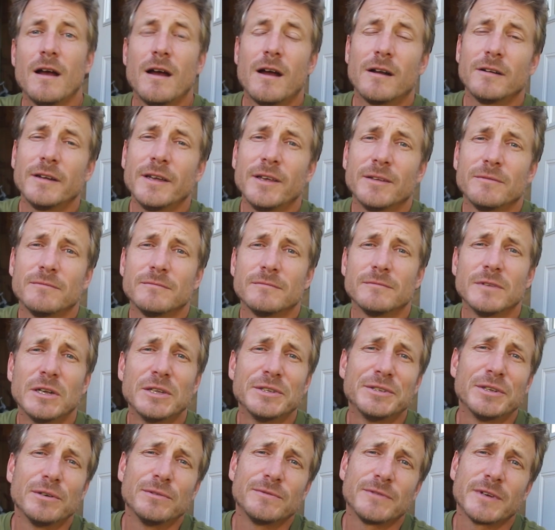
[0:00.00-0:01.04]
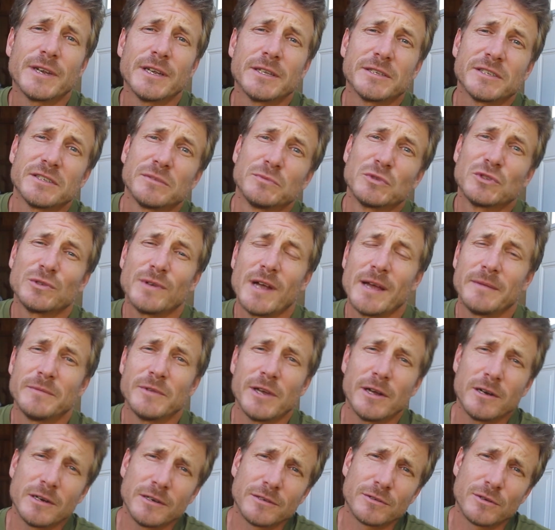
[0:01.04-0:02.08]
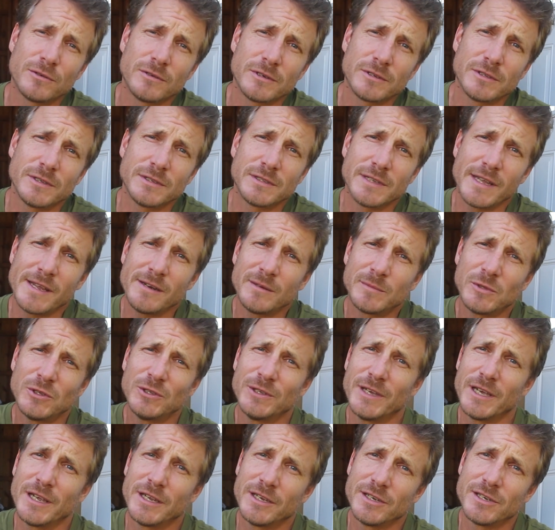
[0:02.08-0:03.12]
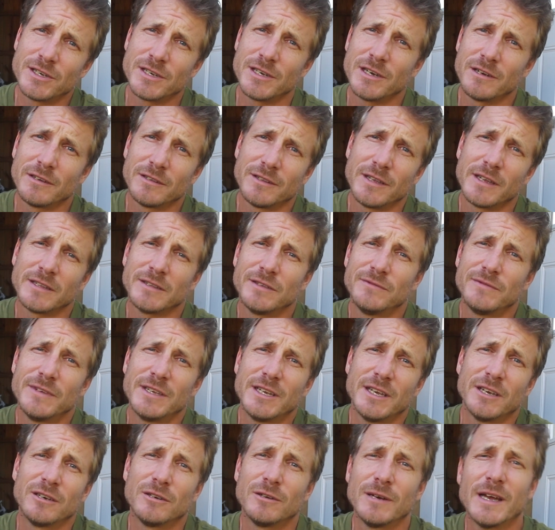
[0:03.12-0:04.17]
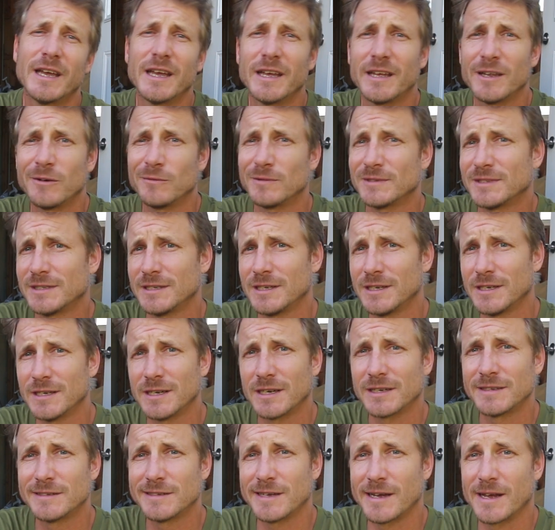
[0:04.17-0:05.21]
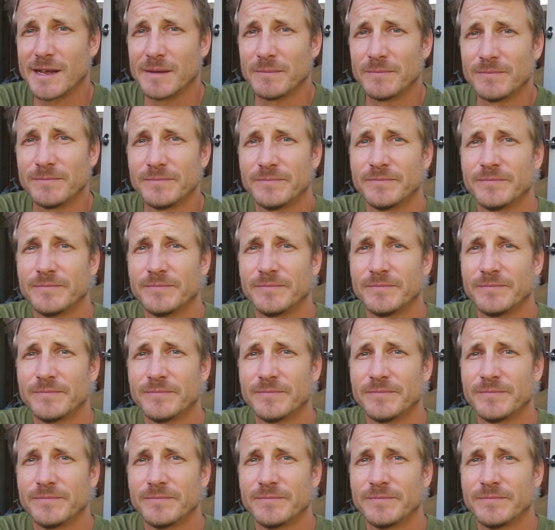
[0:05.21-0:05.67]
All right, well, don't forget to subscribe to Hardcore Sustainable and share and like the video, and we'll see you next time.